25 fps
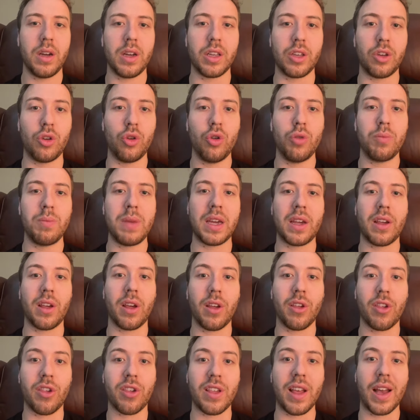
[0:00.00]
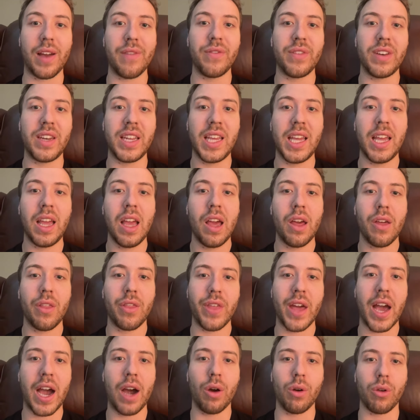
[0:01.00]
you would make
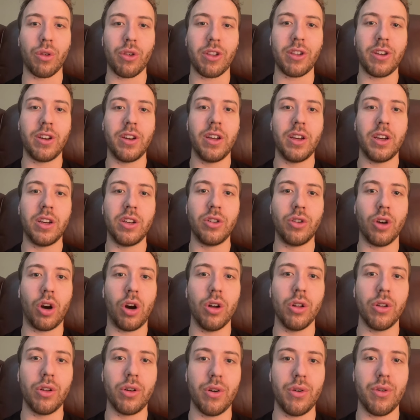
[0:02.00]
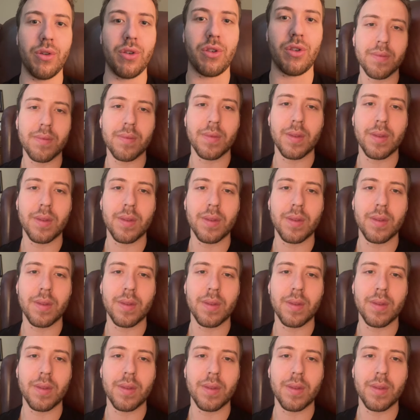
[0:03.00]
$70,000.